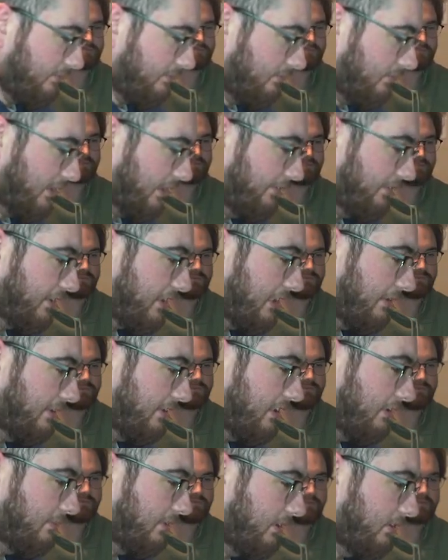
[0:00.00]
Leave your comment
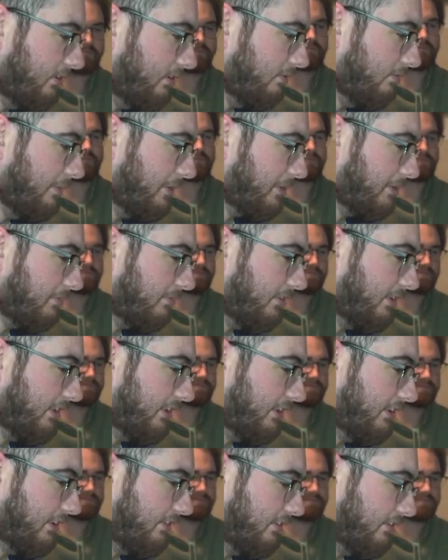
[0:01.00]
down below of which
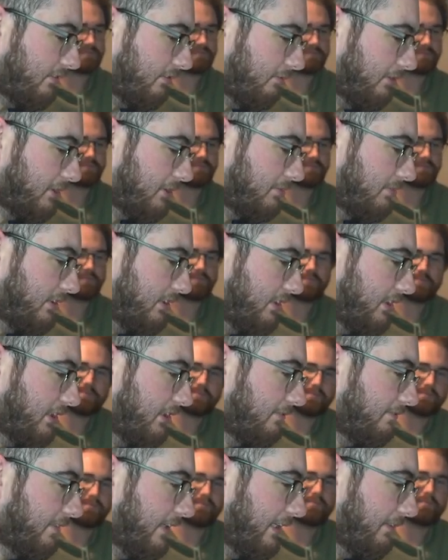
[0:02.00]
one, which one's your
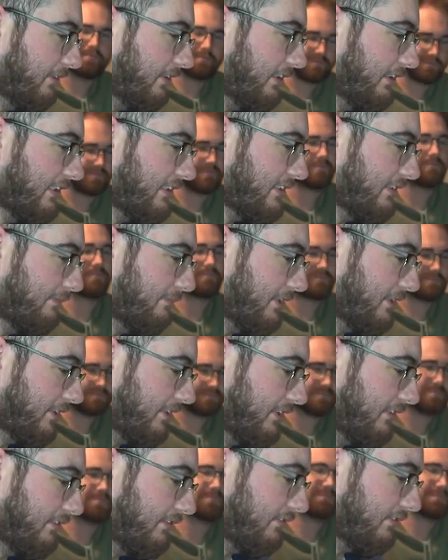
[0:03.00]
favorite in the
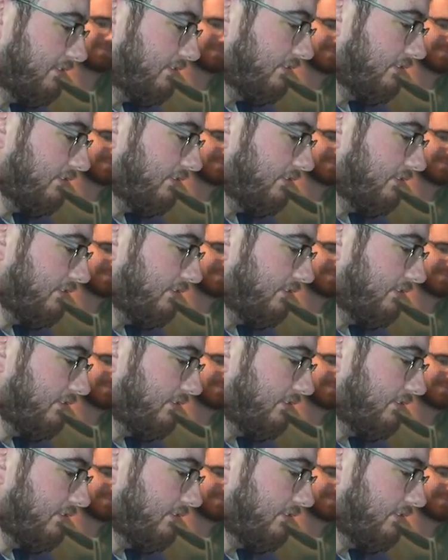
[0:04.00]
submission.